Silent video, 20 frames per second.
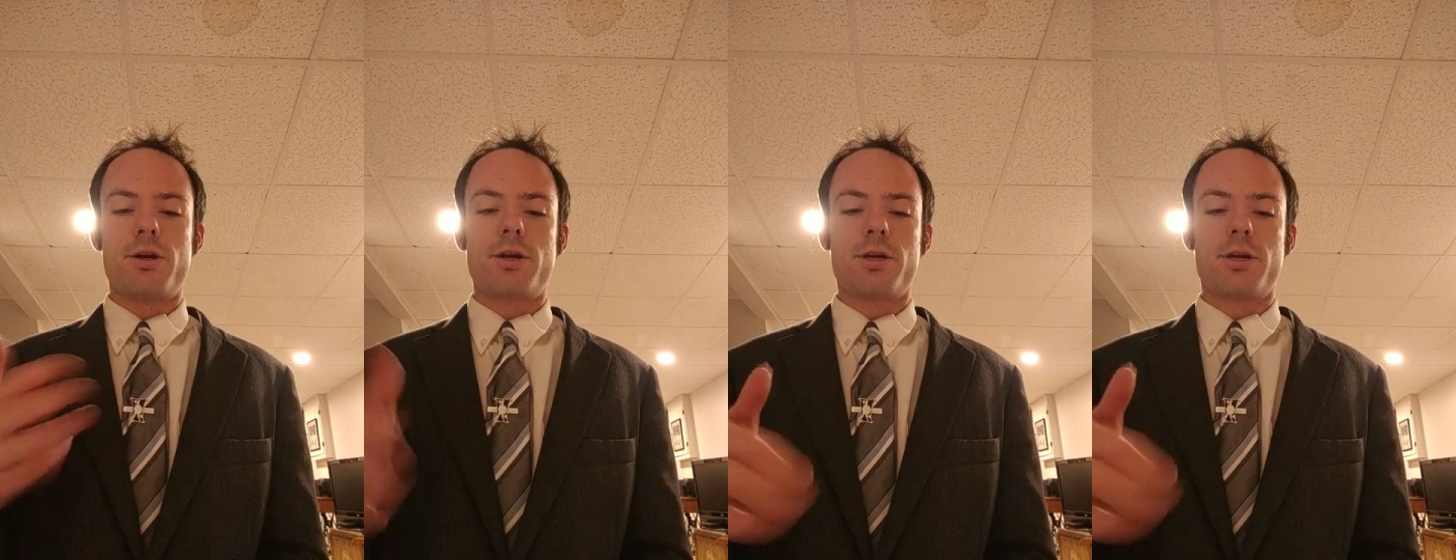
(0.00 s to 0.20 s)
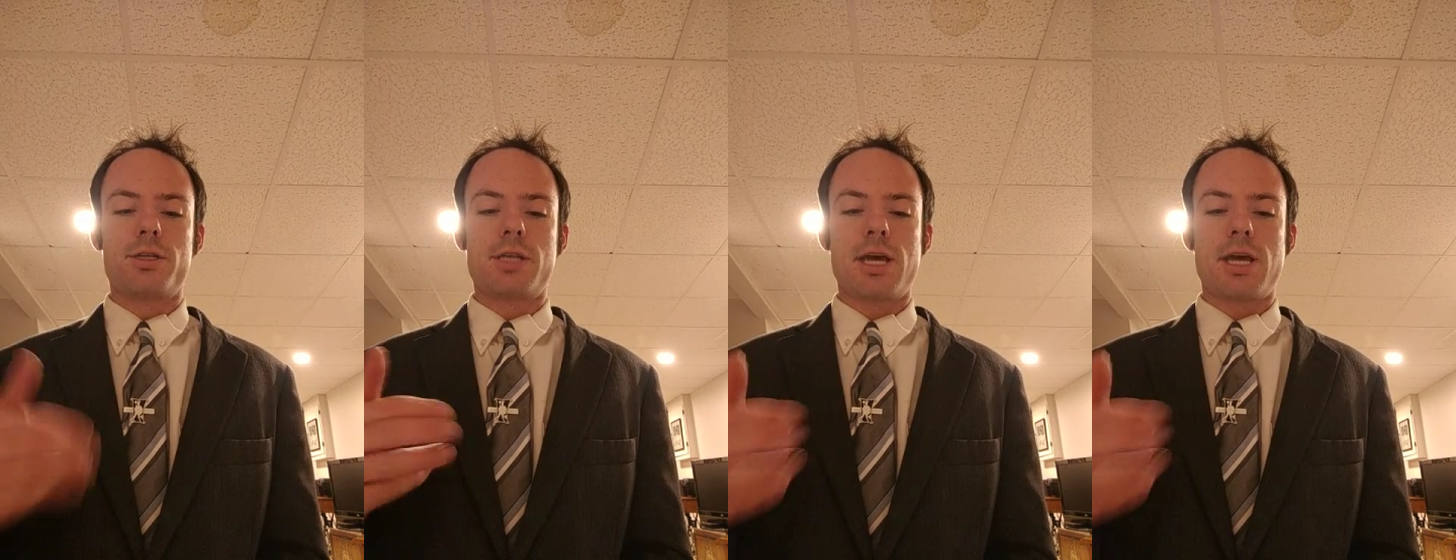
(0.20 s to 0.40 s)

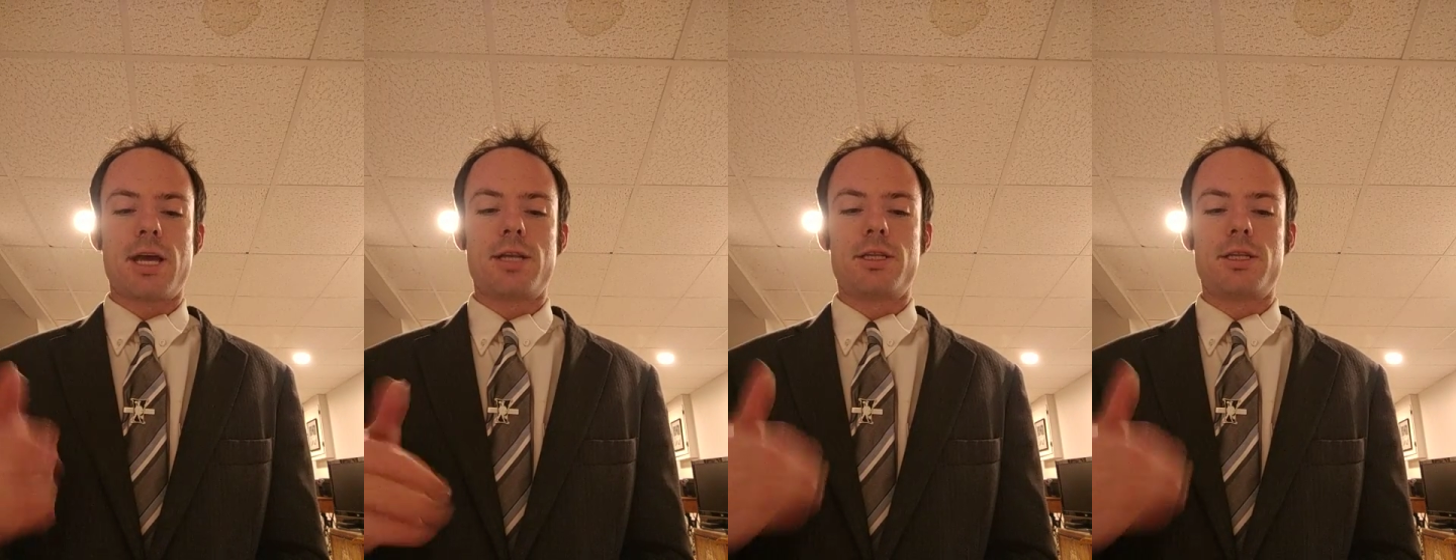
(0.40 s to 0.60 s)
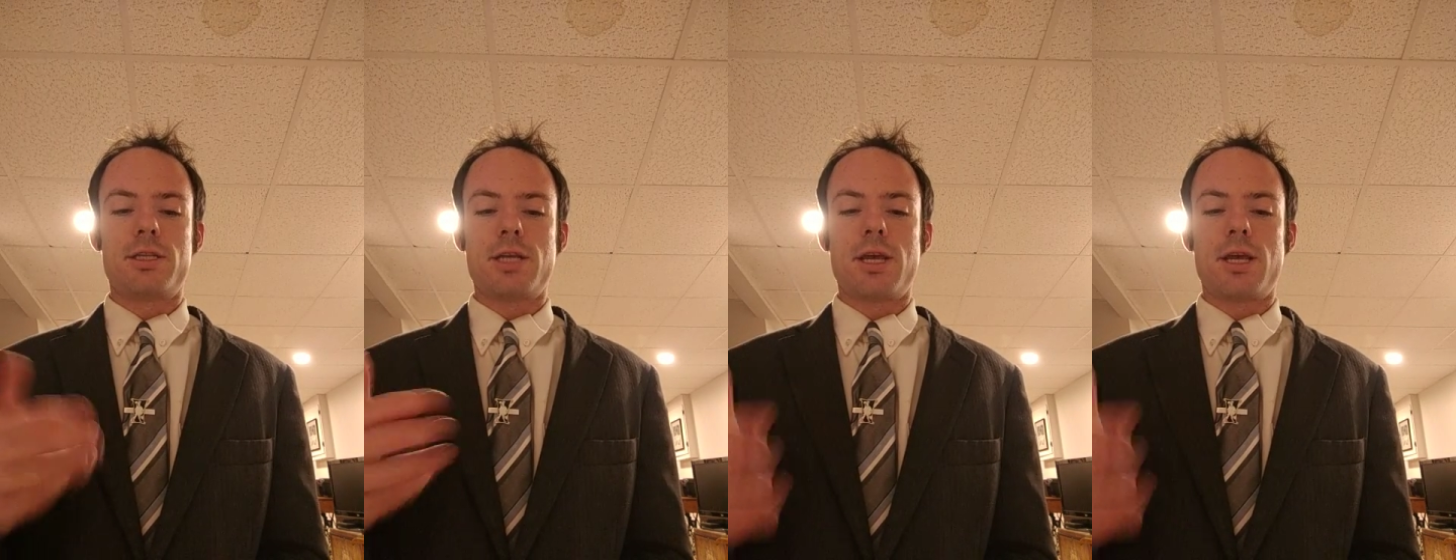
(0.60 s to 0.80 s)
does
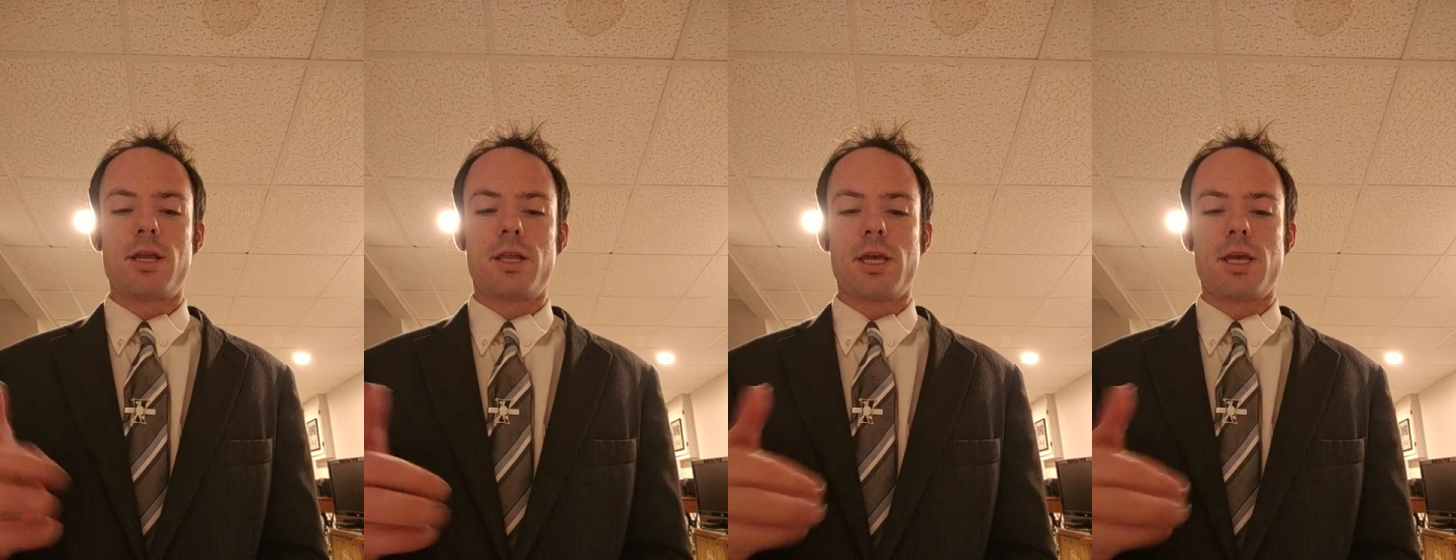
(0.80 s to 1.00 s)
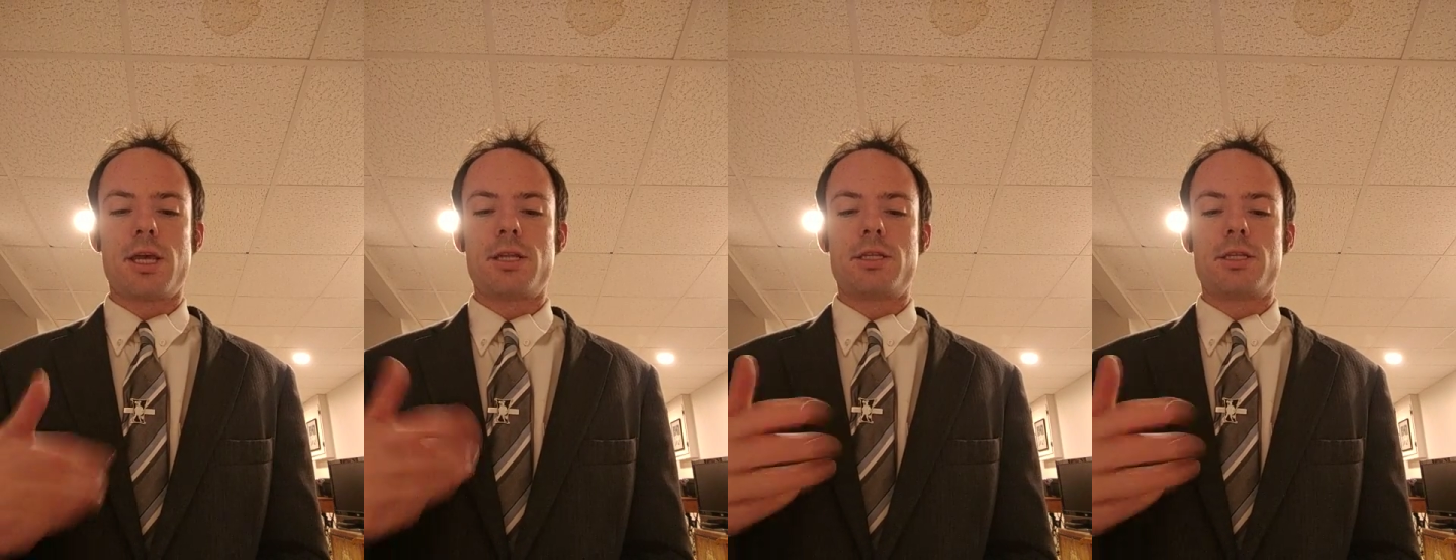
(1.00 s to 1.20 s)
add
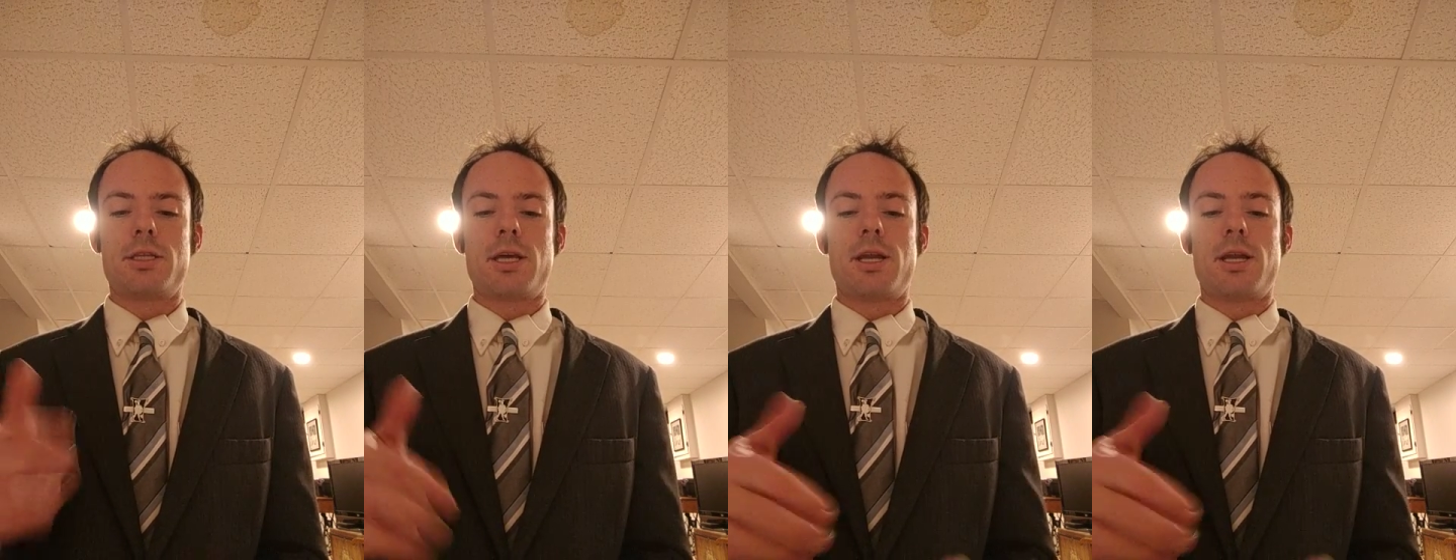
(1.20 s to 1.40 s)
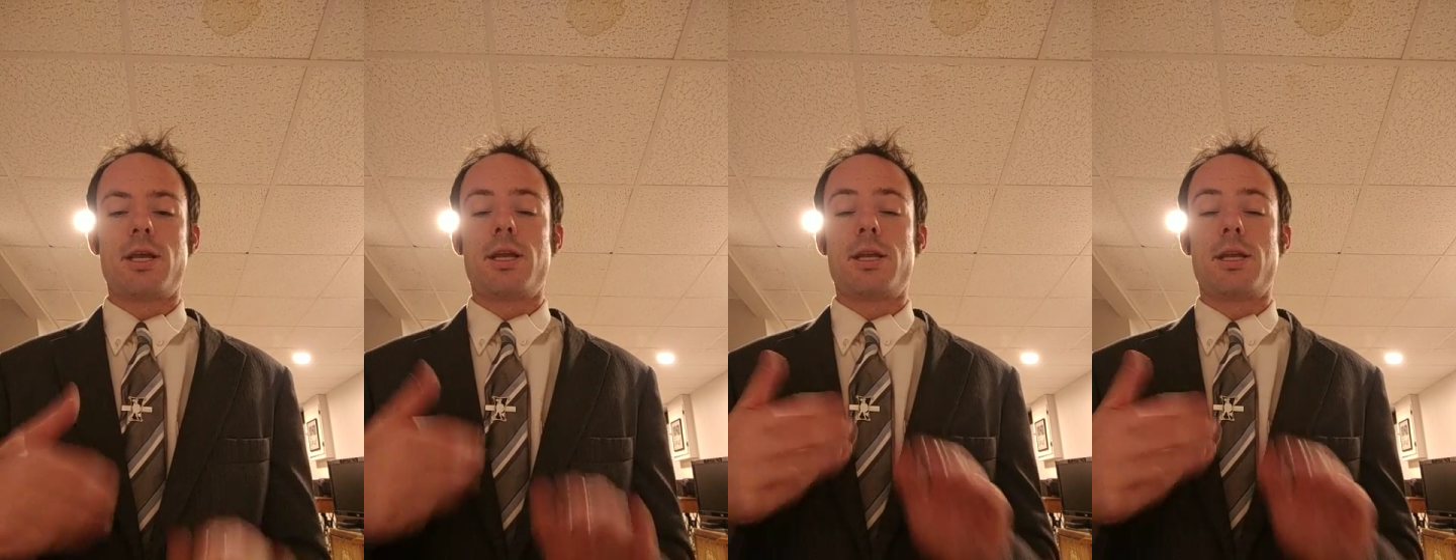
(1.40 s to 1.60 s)
salience
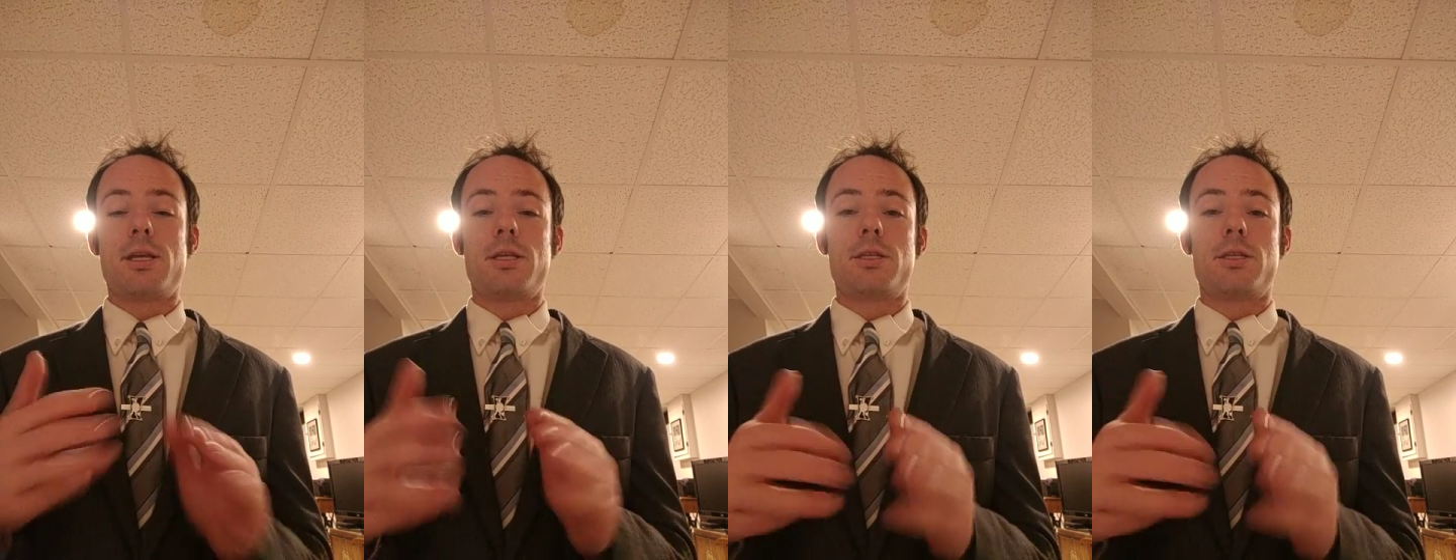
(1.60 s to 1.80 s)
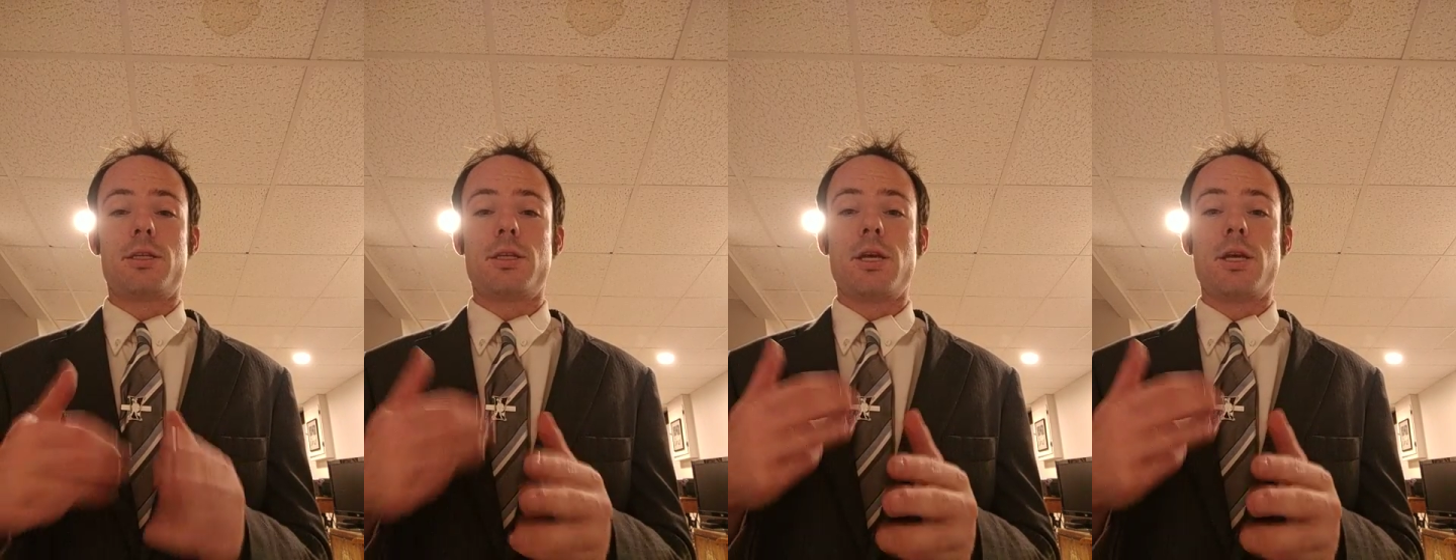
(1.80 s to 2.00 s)
that it
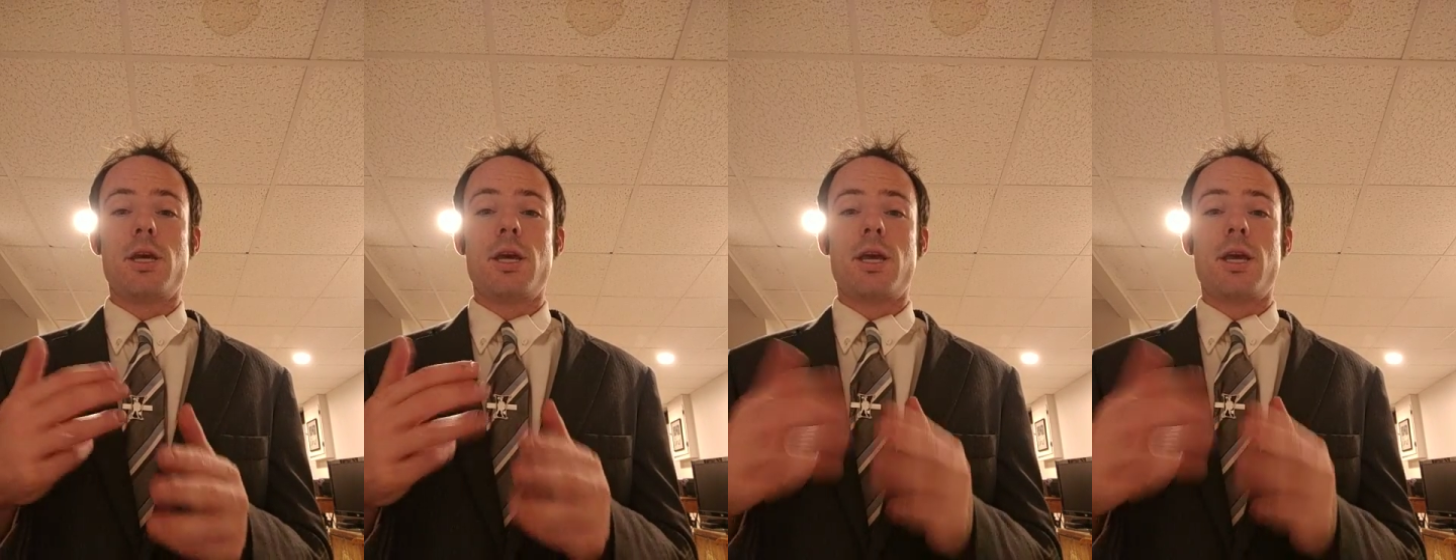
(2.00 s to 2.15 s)
is